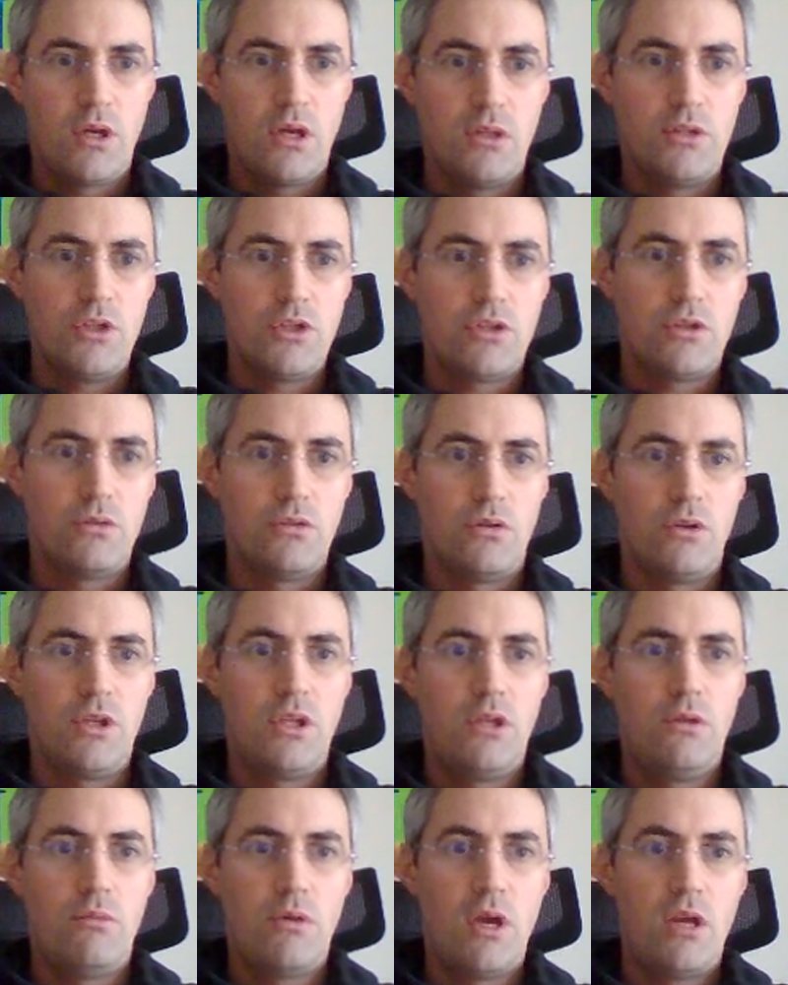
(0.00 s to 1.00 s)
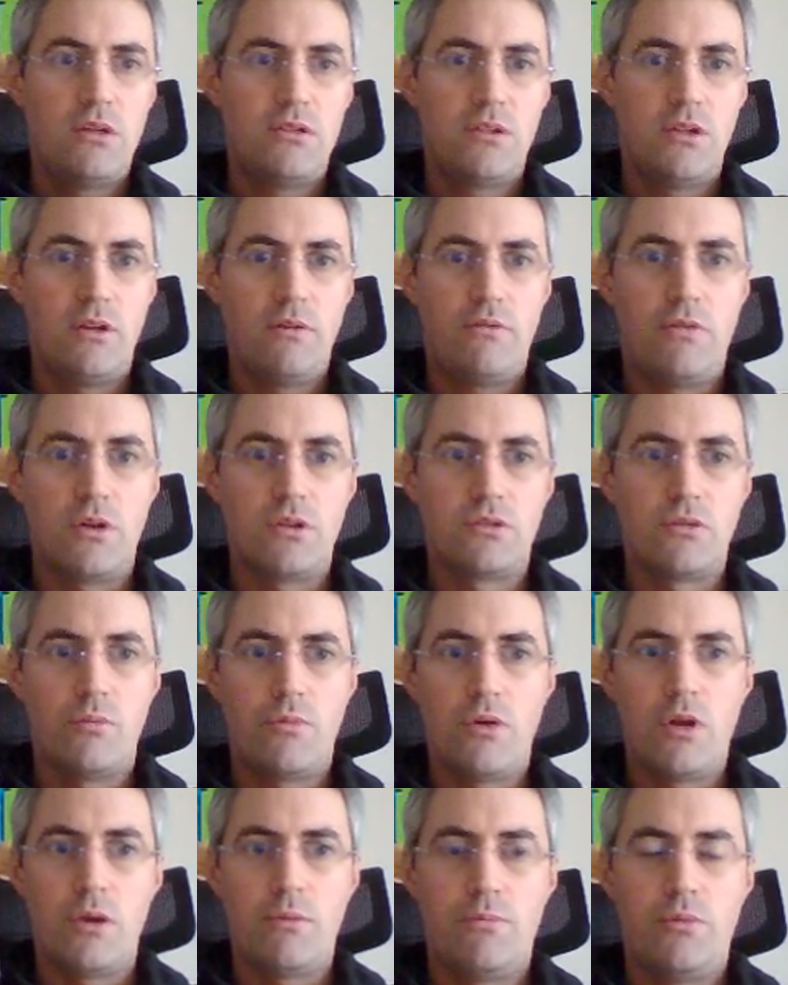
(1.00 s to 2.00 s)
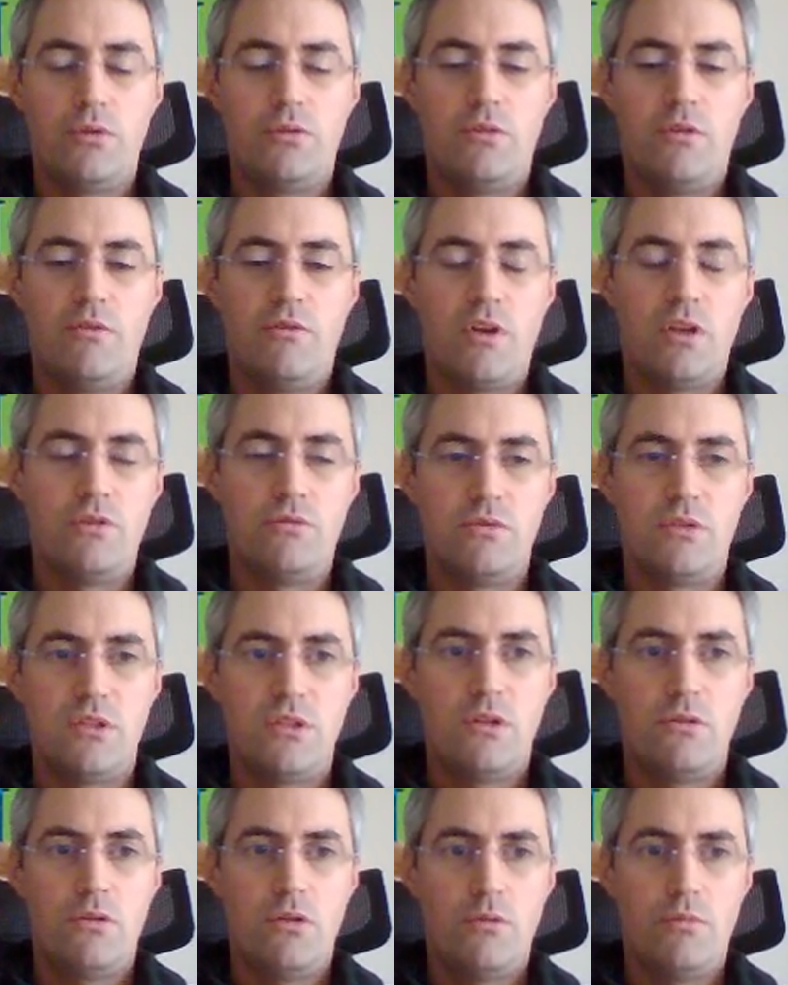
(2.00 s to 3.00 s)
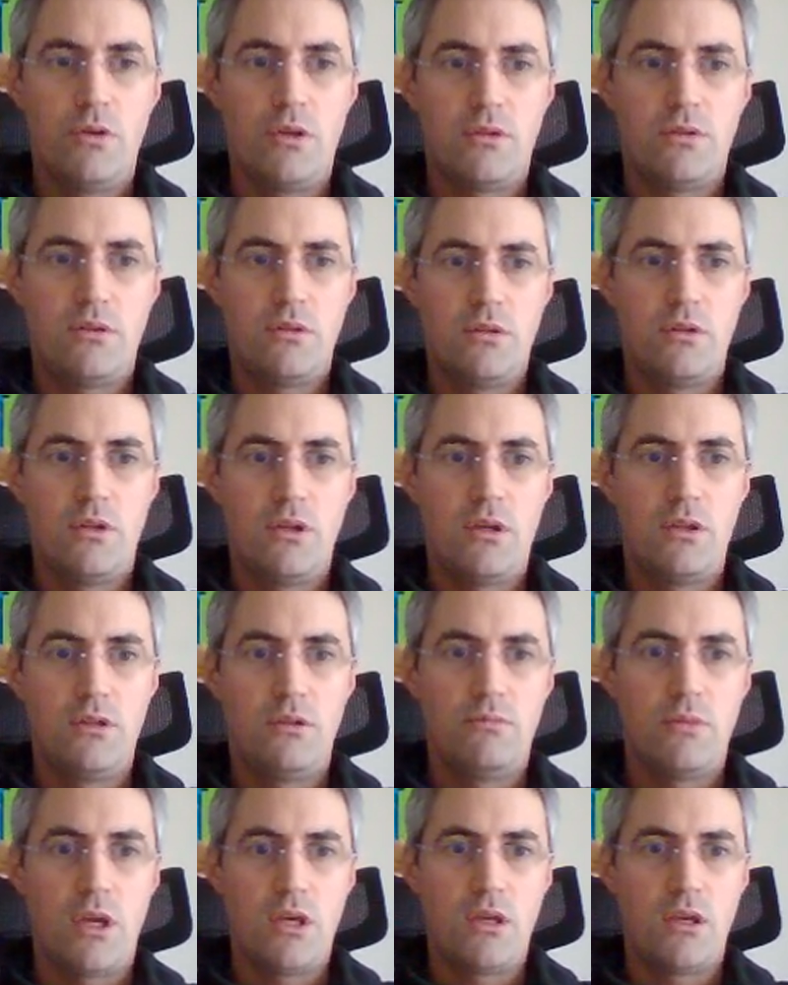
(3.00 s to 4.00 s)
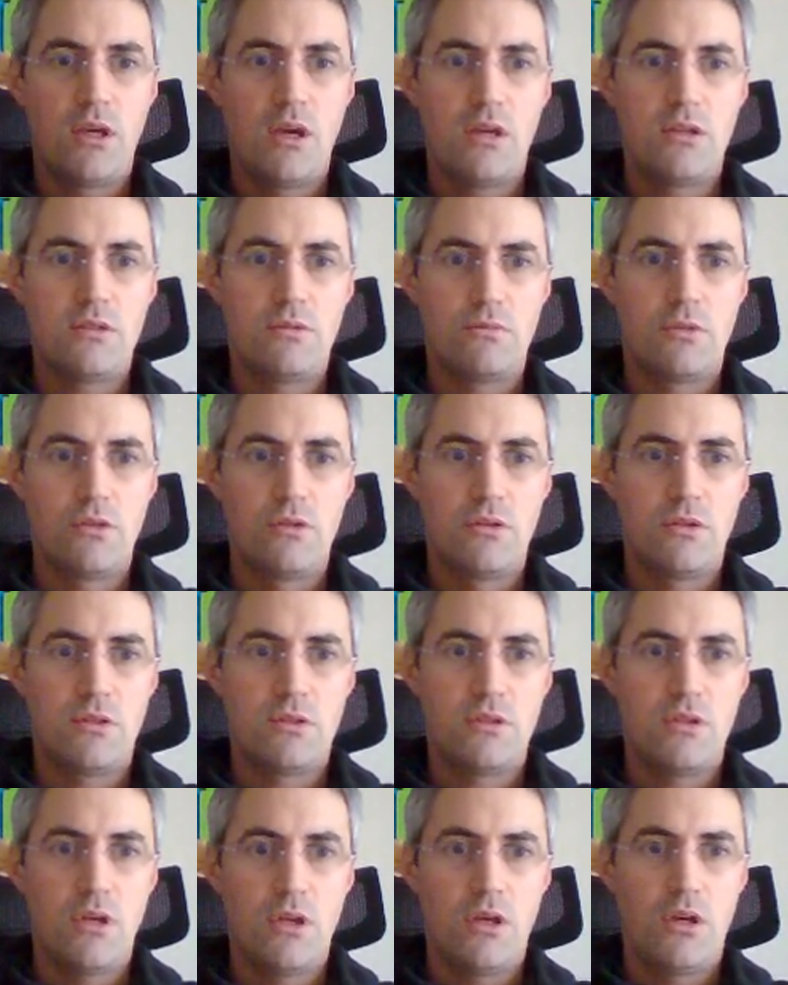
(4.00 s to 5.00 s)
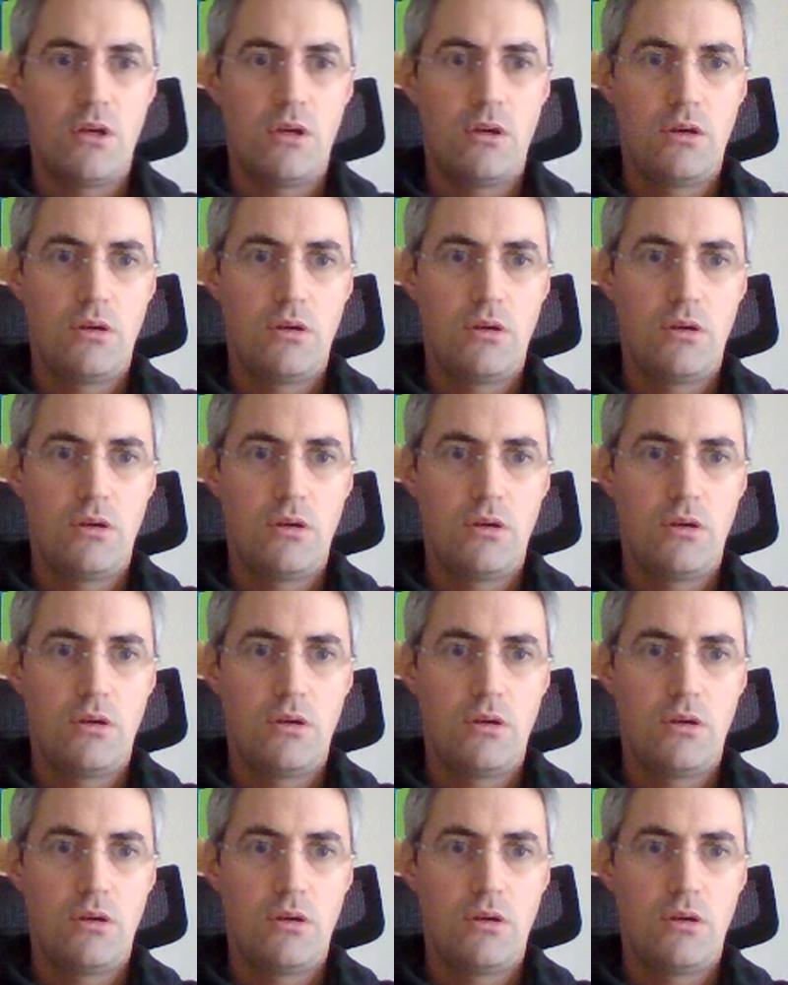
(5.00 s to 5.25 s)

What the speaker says: additional emails. Here, for example, I put the value 0, but then in my case, I'm gonna say,